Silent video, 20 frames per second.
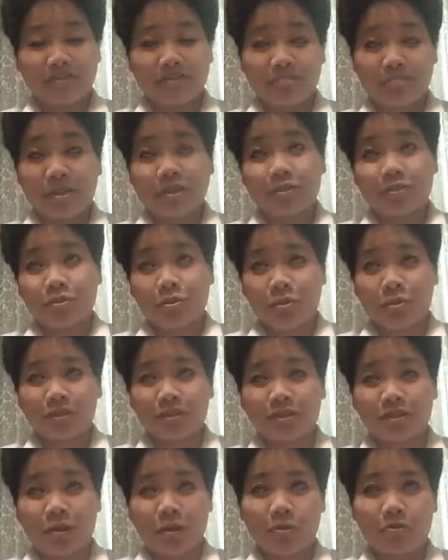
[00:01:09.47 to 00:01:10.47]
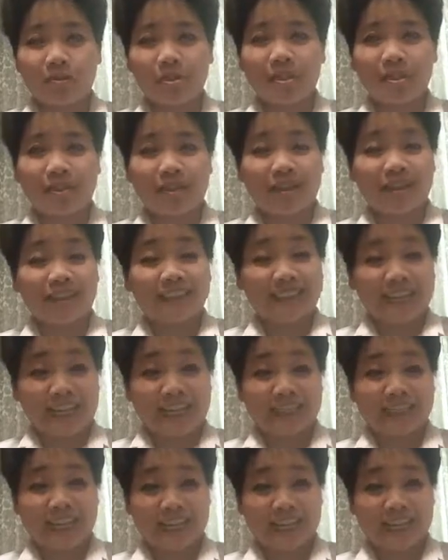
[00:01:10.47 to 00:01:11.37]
mentor coach, Dan